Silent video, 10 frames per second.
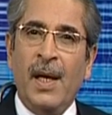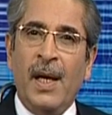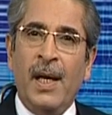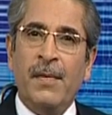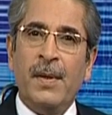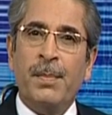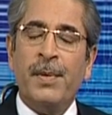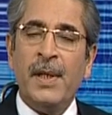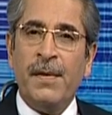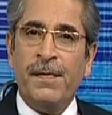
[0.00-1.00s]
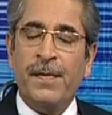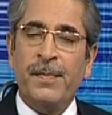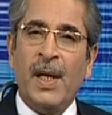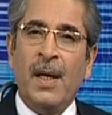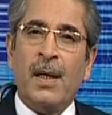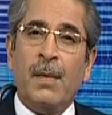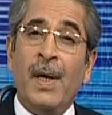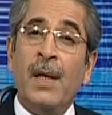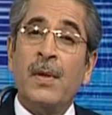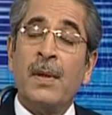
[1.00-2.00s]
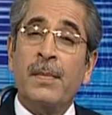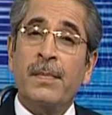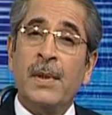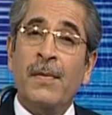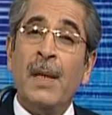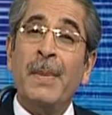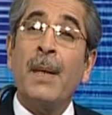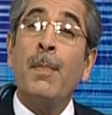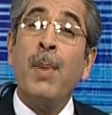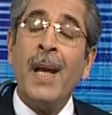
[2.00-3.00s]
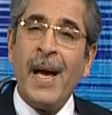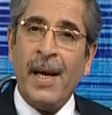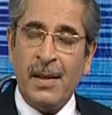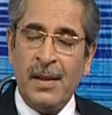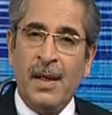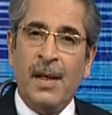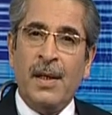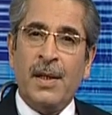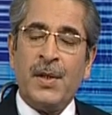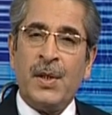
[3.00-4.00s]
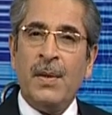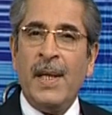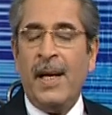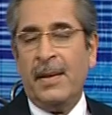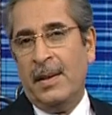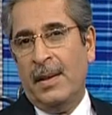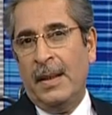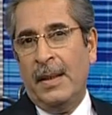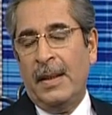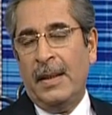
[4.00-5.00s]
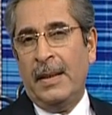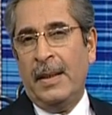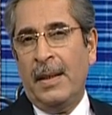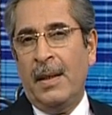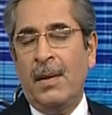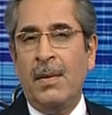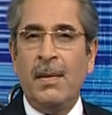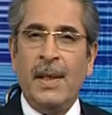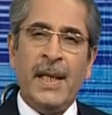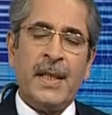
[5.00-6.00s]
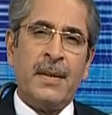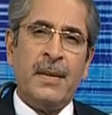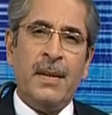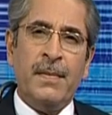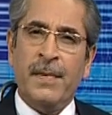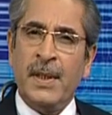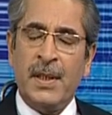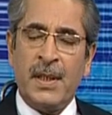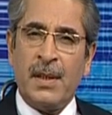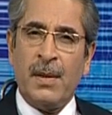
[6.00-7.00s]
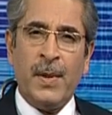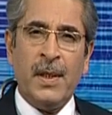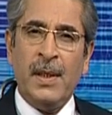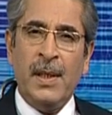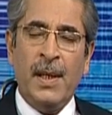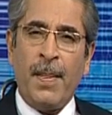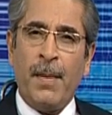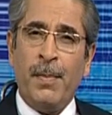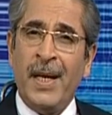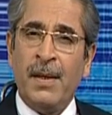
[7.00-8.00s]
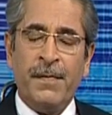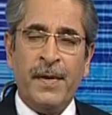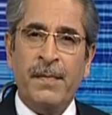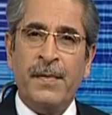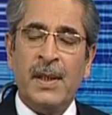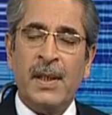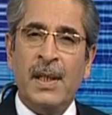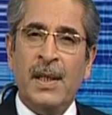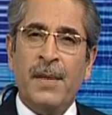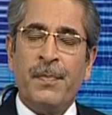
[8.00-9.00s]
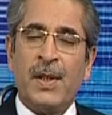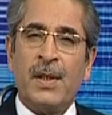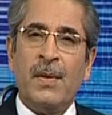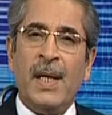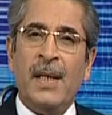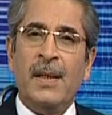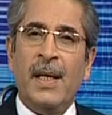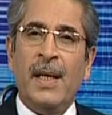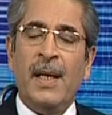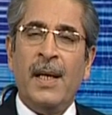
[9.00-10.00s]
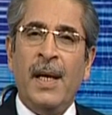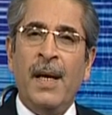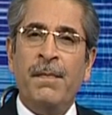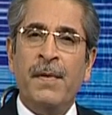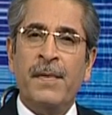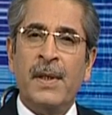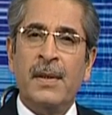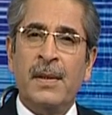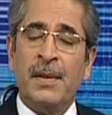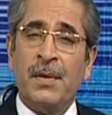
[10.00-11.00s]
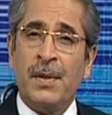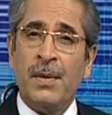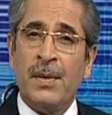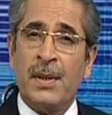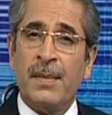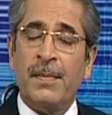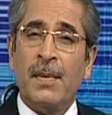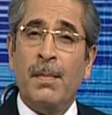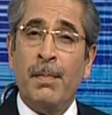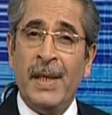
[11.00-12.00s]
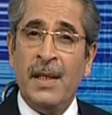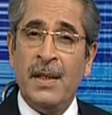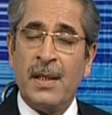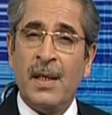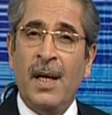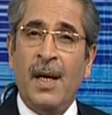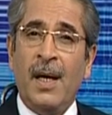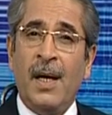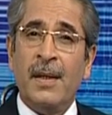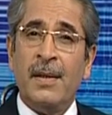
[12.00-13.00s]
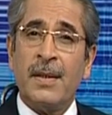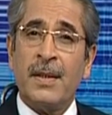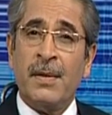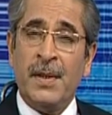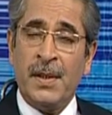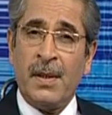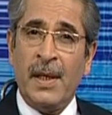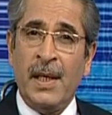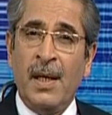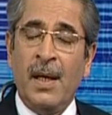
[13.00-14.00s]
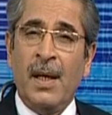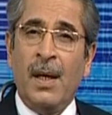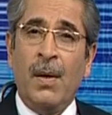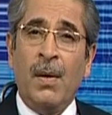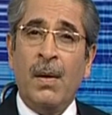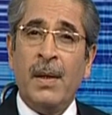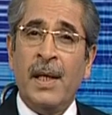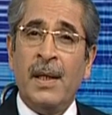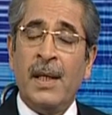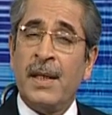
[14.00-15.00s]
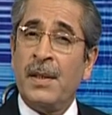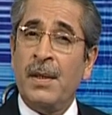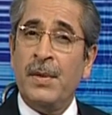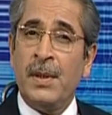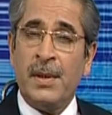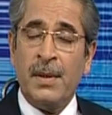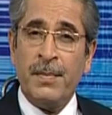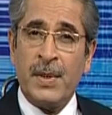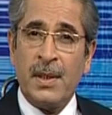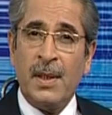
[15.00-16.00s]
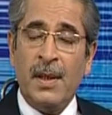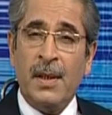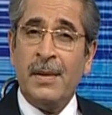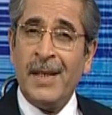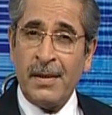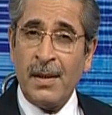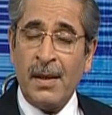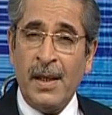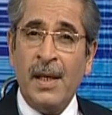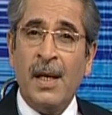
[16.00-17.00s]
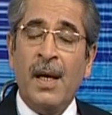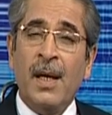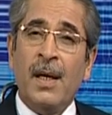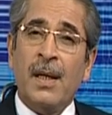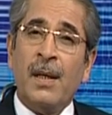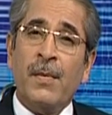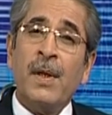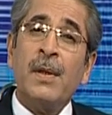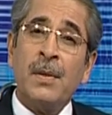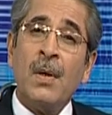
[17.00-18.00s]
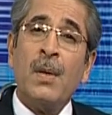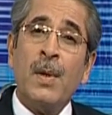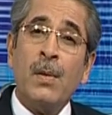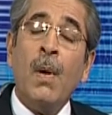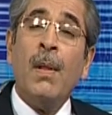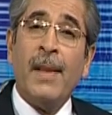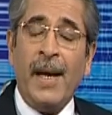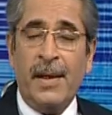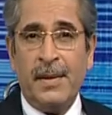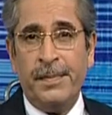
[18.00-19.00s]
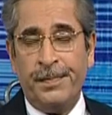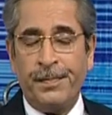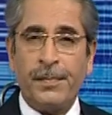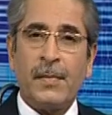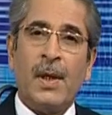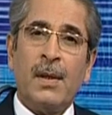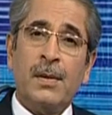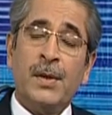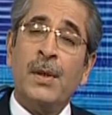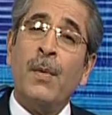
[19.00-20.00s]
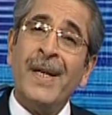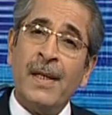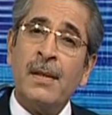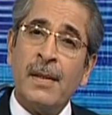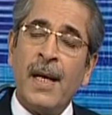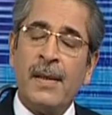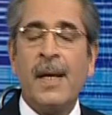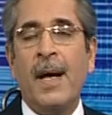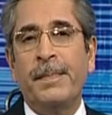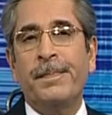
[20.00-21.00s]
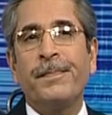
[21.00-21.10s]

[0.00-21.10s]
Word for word: and very brief while you're developing a plan so that there are no extra words within the planning framework so that every word that you use means either strategically or in execution terms tactically we're going to talk about all that. So wait until that time.